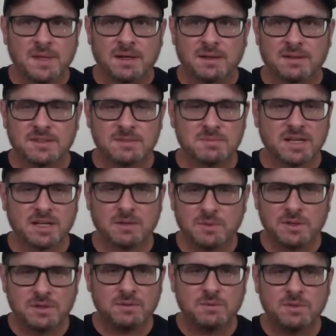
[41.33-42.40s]
It seems like when
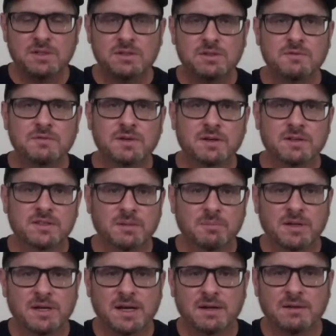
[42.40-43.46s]
you when you do figure
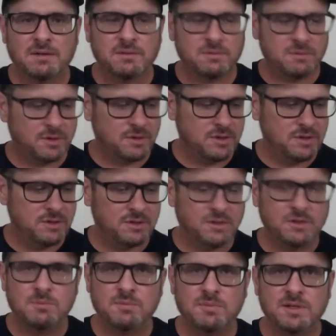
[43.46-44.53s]
something out on on
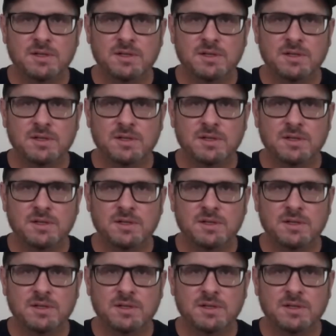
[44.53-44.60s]
YouTube,